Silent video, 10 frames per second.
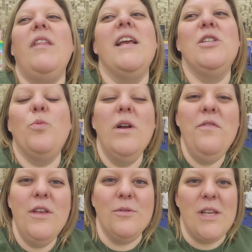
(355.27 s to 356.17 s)
it's one
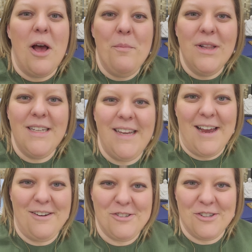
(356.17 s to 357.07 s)
of those humbling
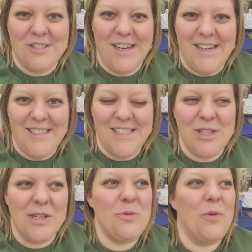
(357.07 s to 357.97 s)

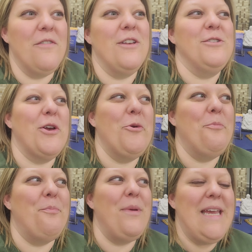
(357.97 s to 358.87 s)
exercises. It's one of those
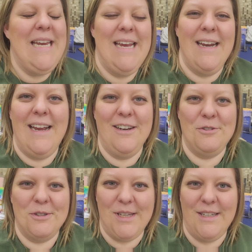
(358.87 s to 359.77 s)
obedient
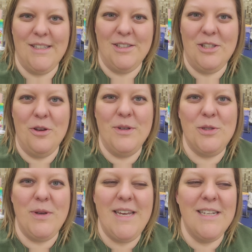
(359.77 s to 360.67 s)
exercises. So,
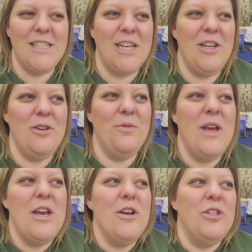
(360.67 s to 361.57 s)
as we continue
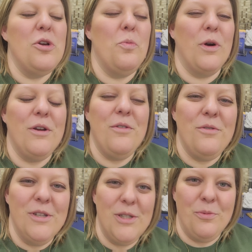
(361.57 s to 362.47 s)
to work through this